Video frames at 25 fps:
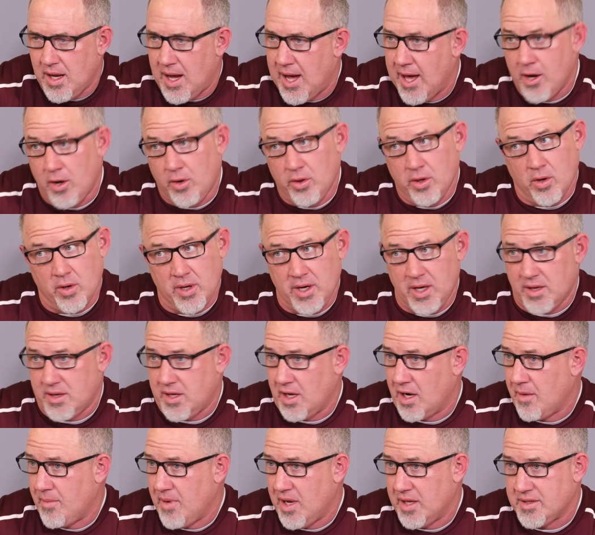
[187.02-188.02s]
I don't know
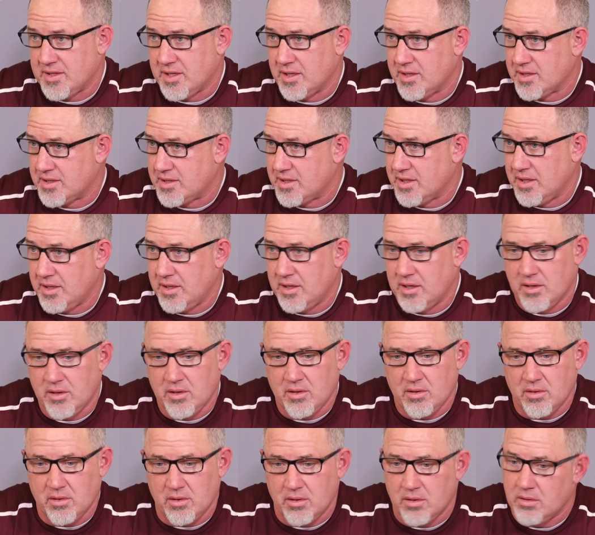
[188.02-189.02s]
anything about Tennessee.
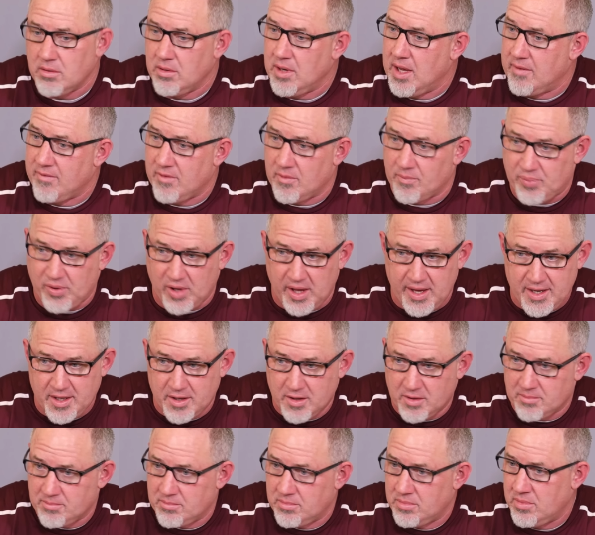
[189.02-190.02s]
We haven't played
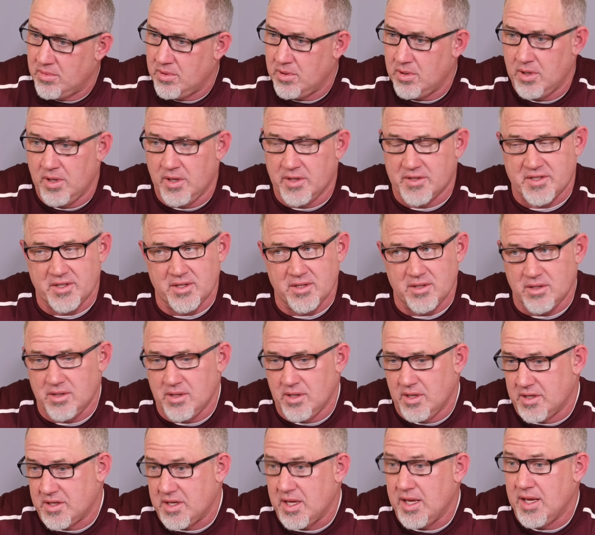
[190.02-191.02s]
them.
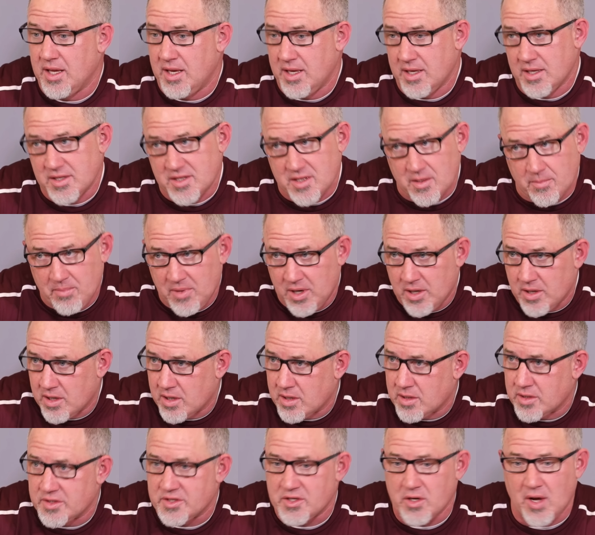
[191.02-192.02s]
It is a
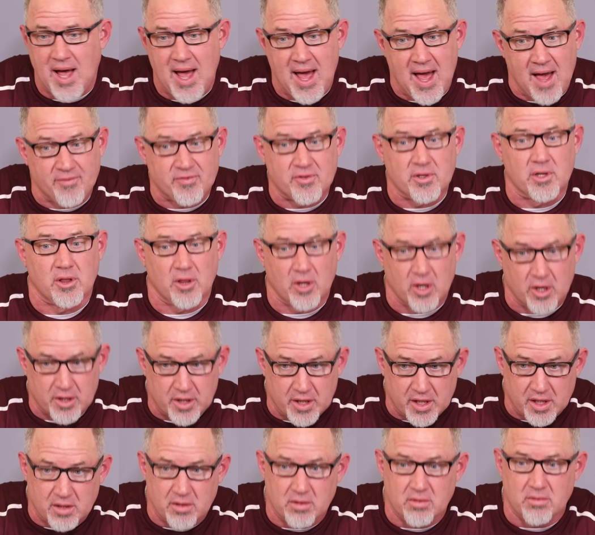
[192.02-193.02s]
mirror, so I have to
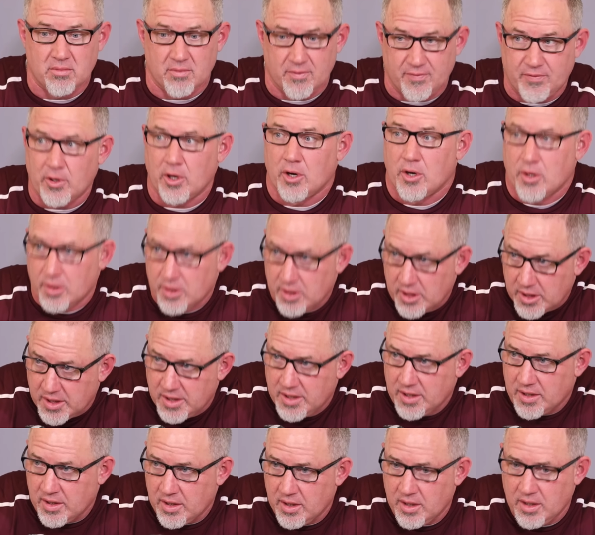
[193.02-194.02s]
learn it for
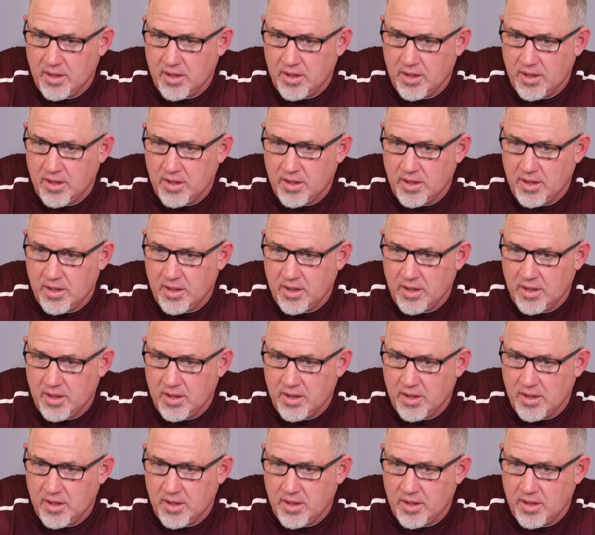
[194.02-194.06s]
good.